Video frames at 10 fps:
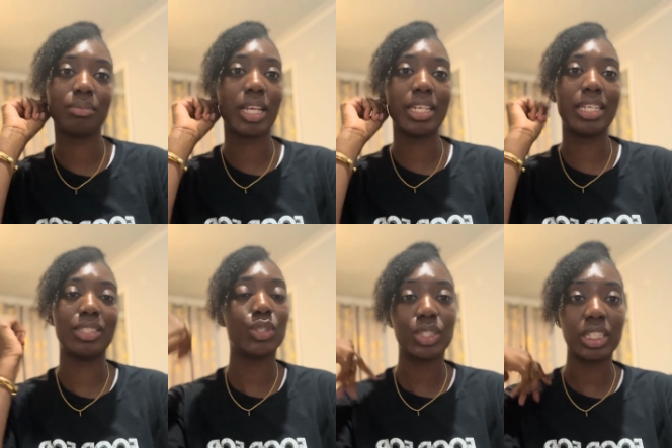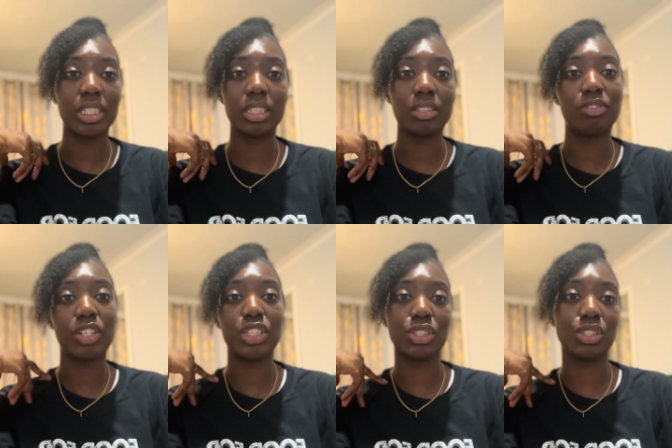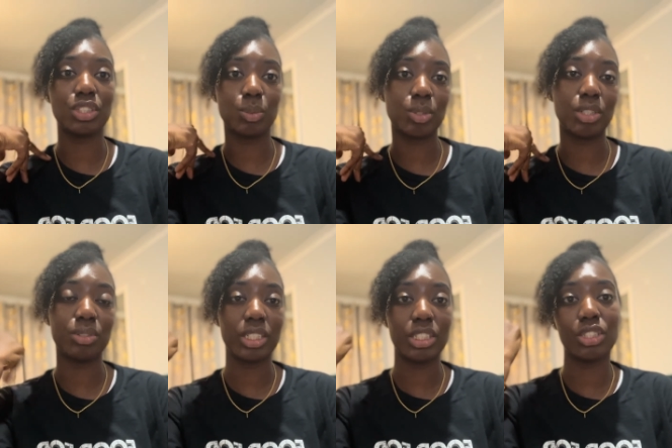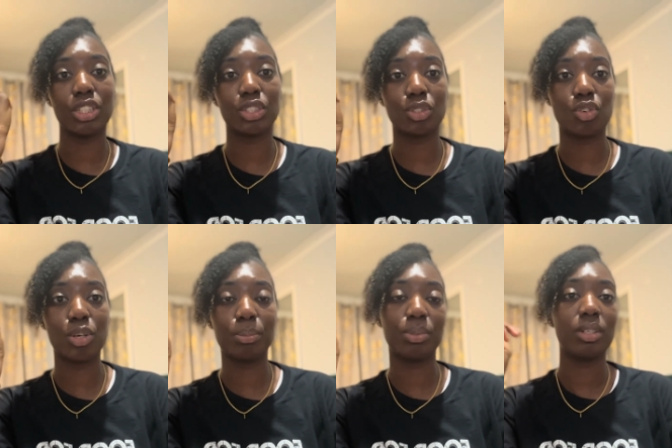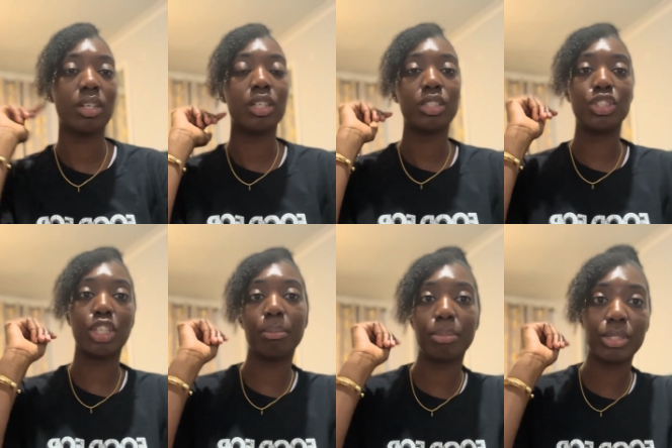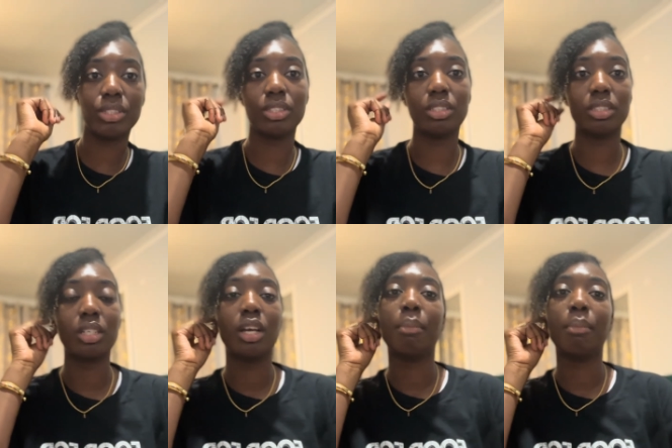And there's hoodie versions as well, t-shirts, crop jumpers.